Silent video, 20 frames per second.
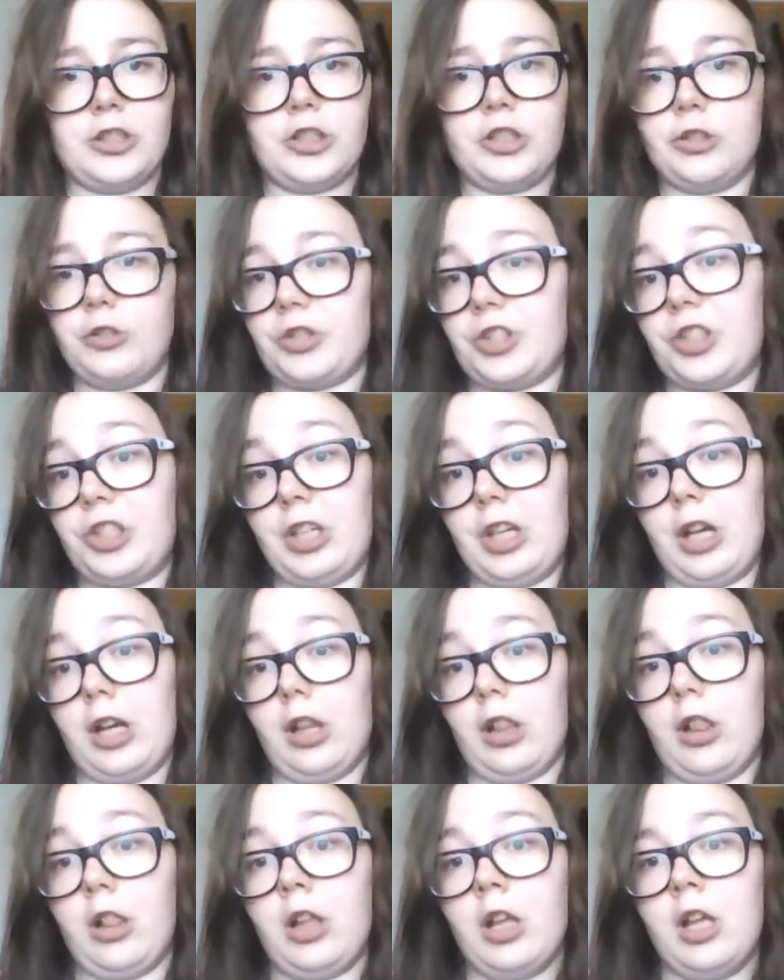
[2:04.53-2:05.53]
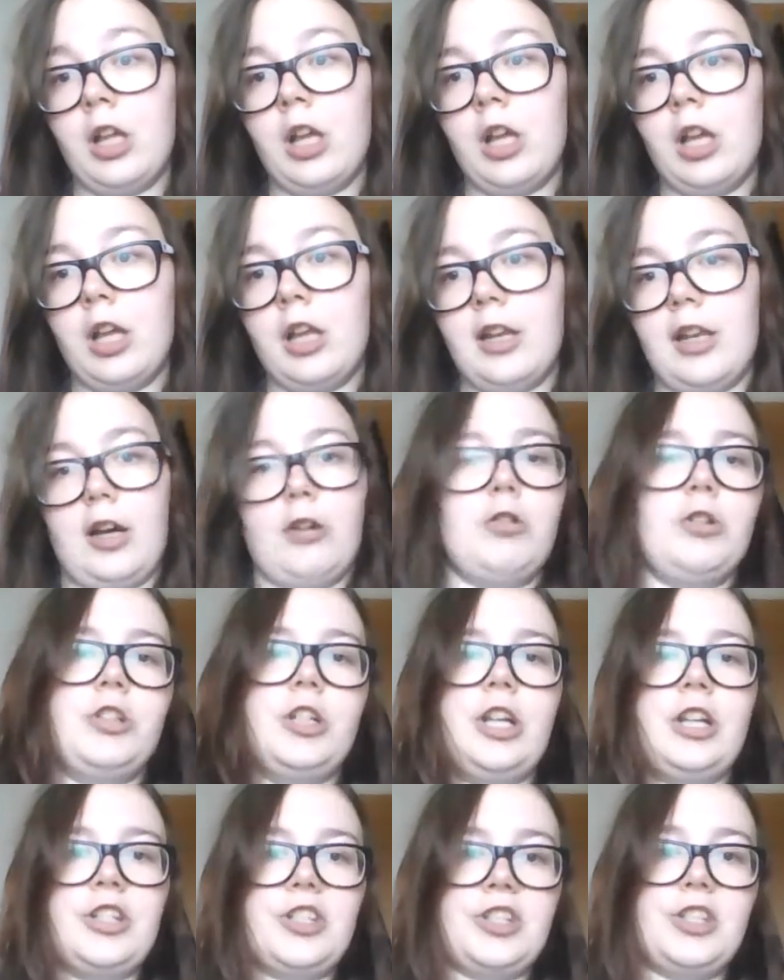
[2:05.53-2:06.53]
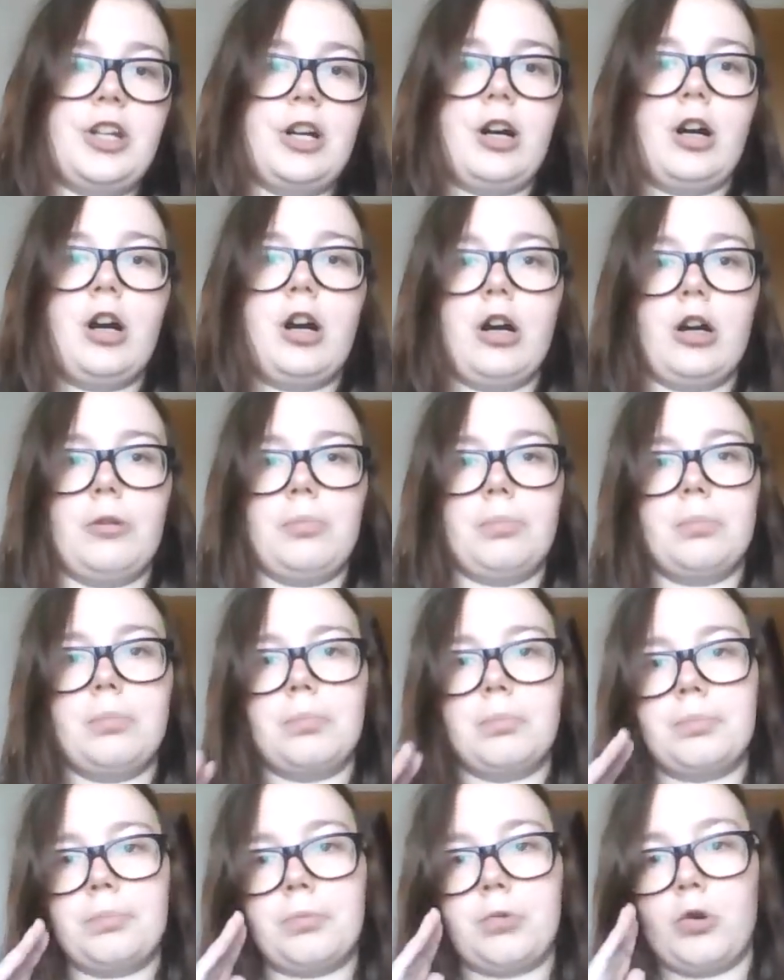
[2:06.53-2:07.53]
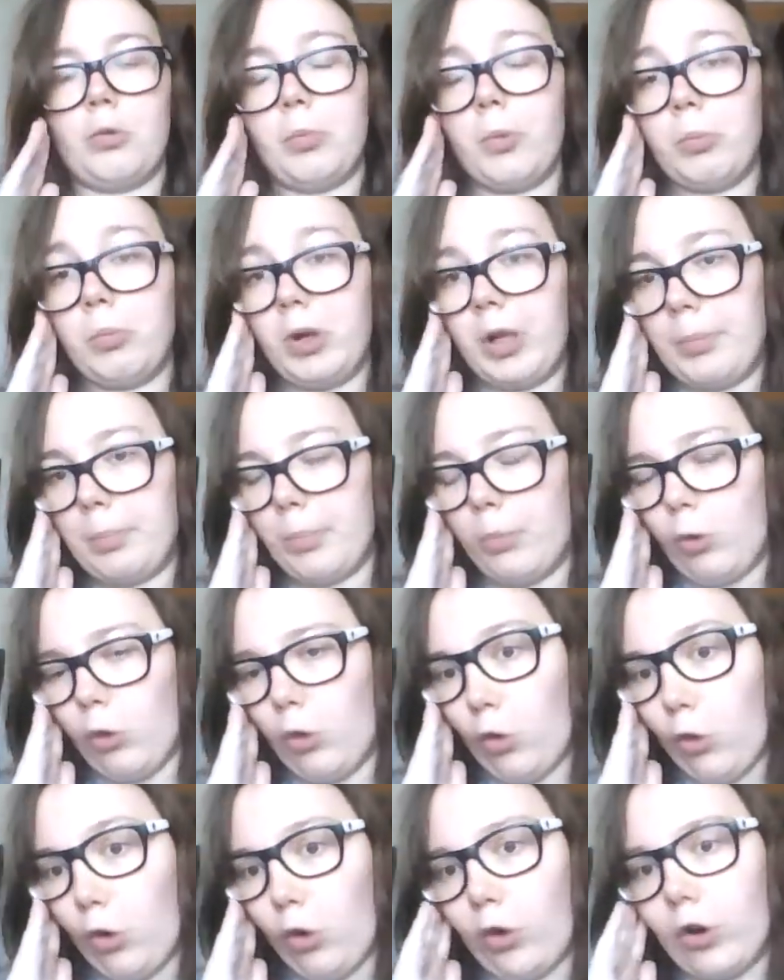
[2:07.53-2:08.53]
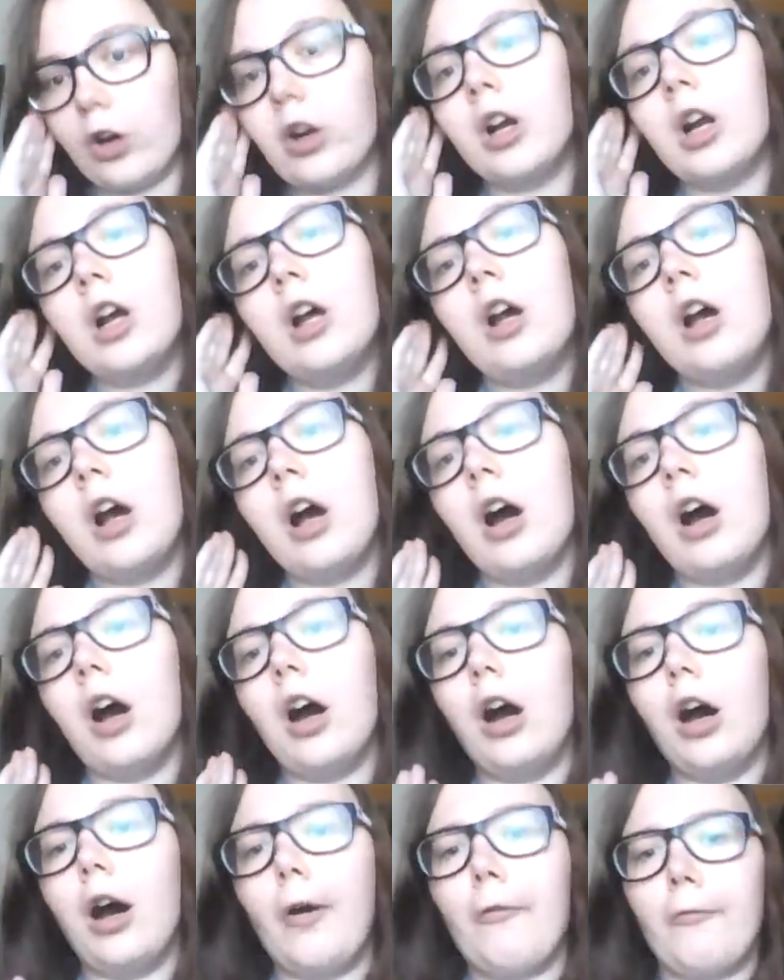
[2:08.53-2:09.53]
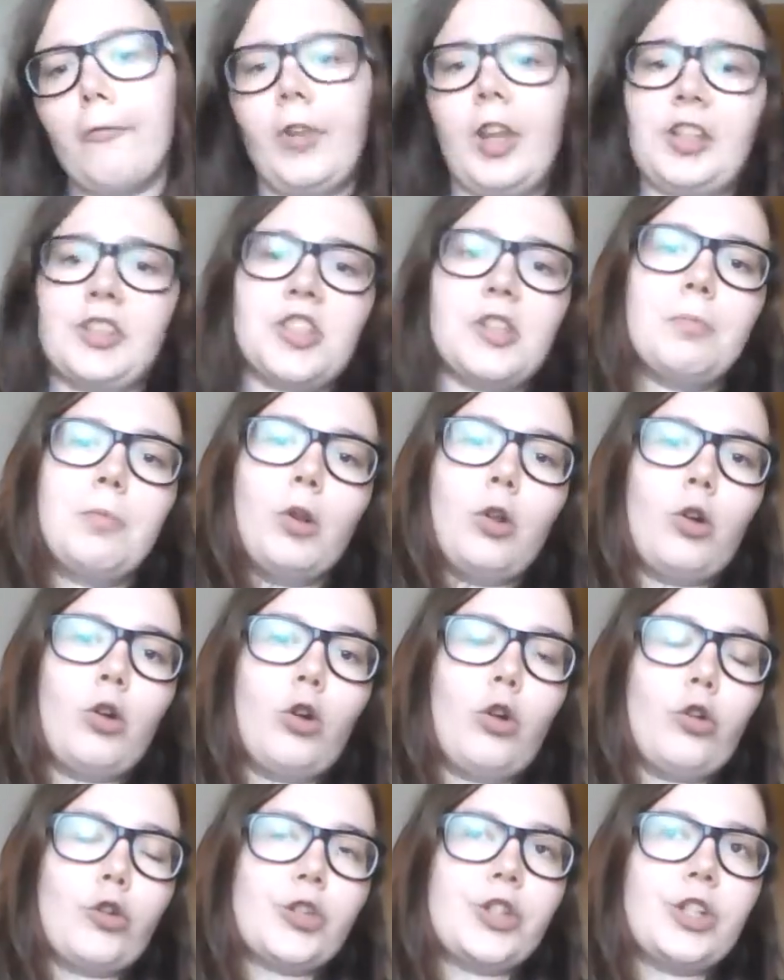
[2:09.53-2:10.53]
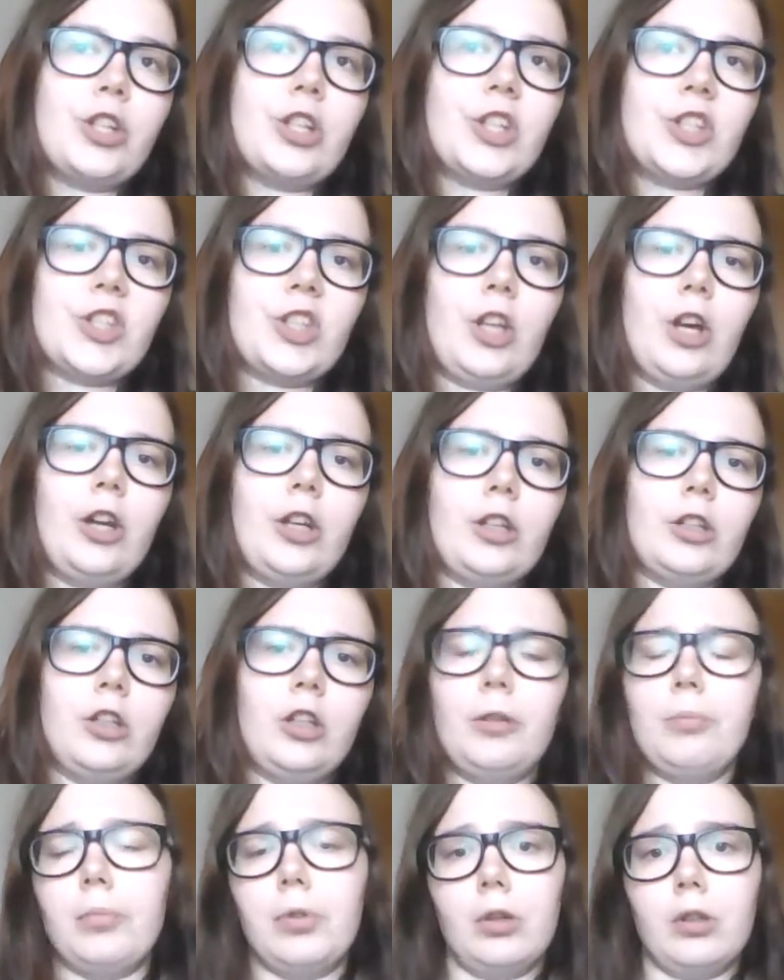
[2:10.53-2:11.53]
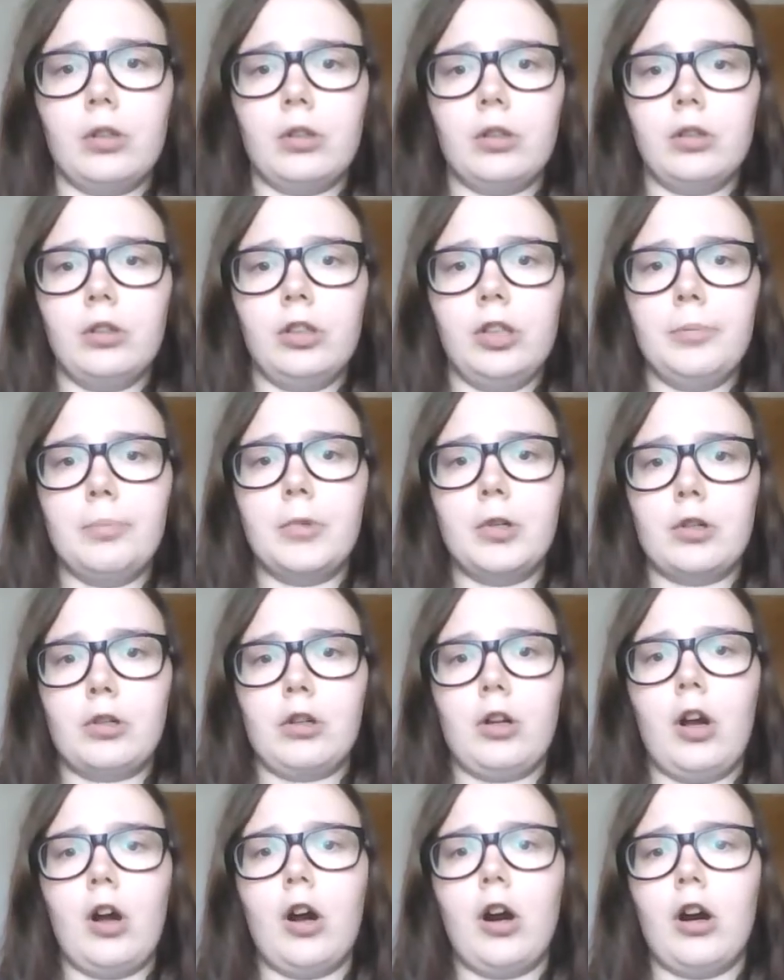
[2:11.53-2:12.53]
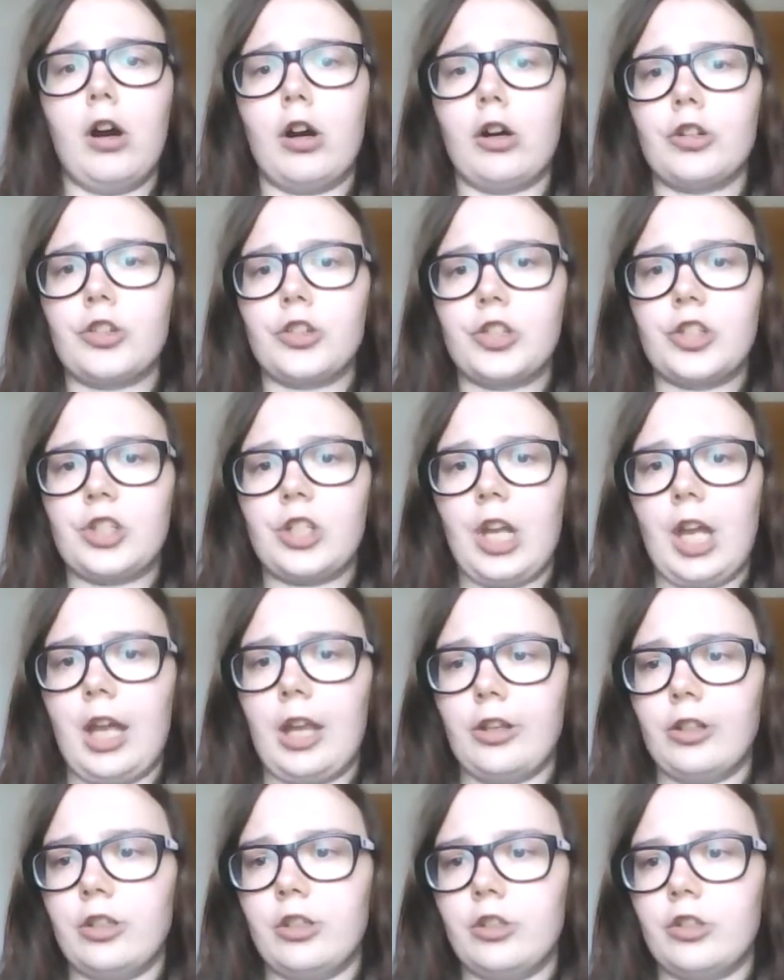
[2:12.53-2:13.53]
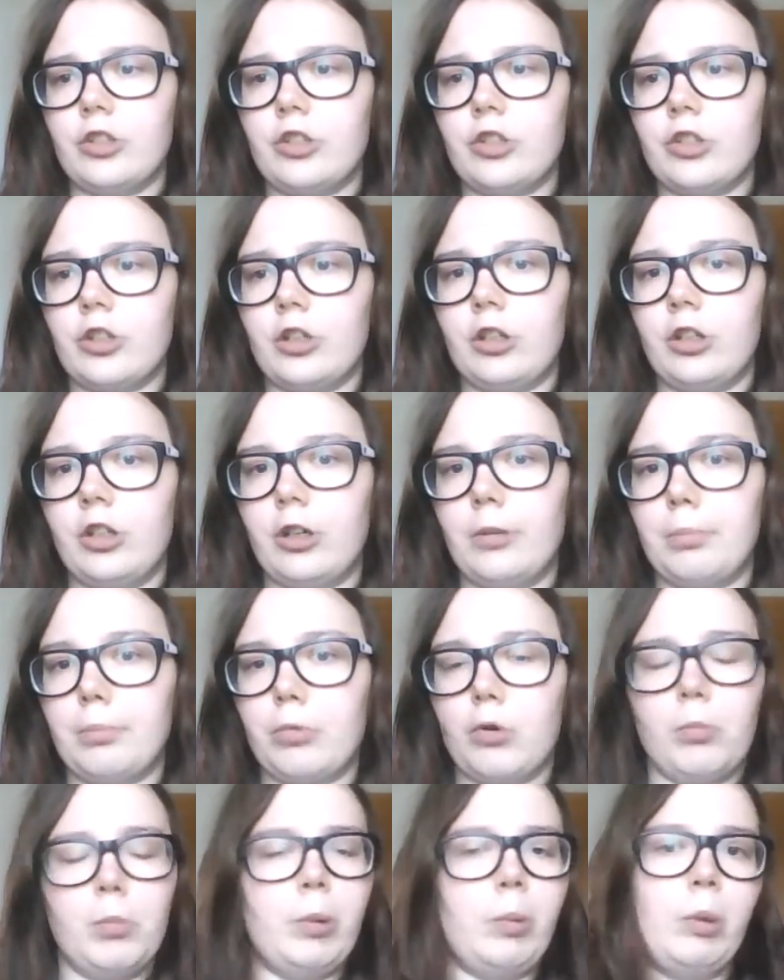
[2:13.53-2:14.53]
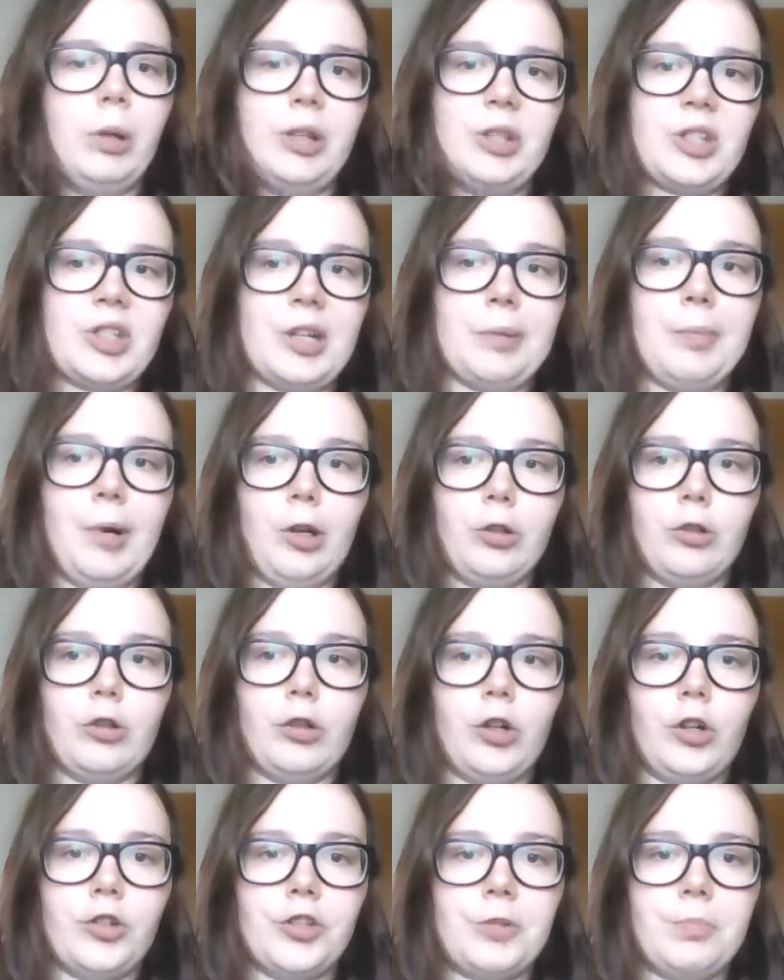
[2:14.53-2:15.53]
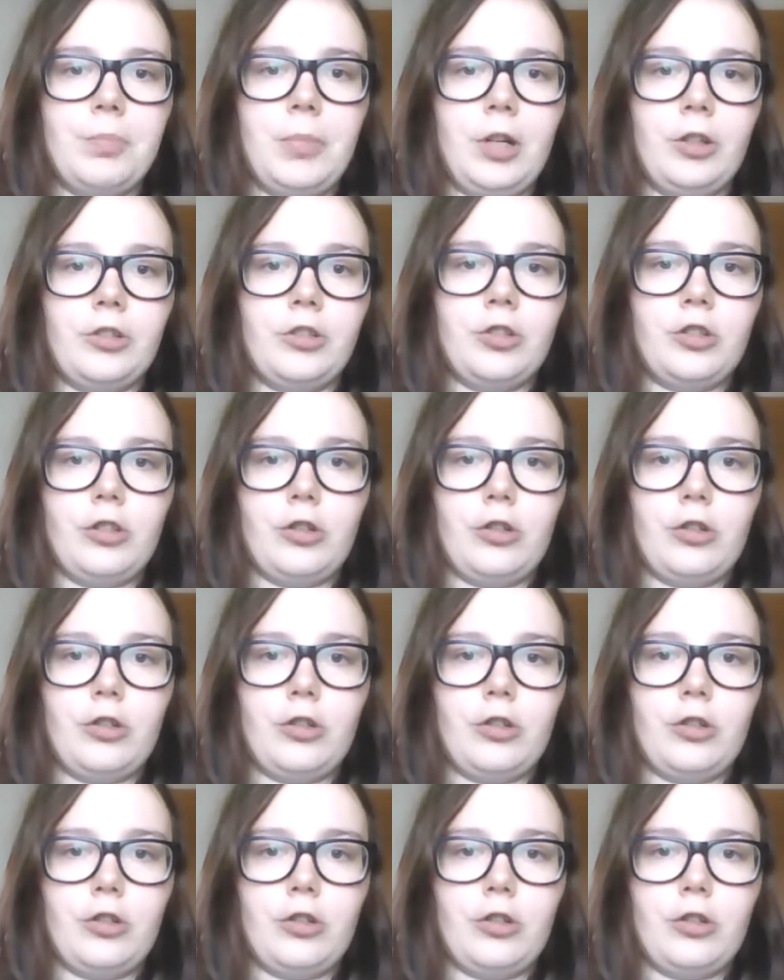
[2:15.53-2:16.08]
UCL. Nowadays there are probably more flexible courses like liberal arts and probably some others, but